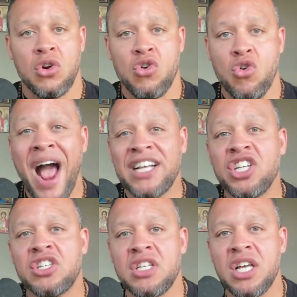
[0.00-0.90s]

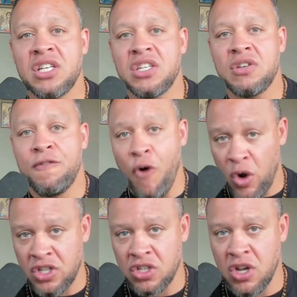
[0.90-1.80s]
Righteousness
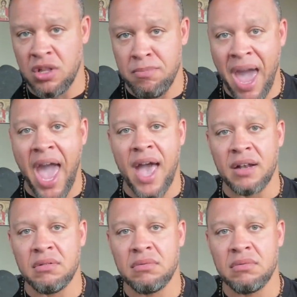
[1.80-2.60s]
focuses on the man.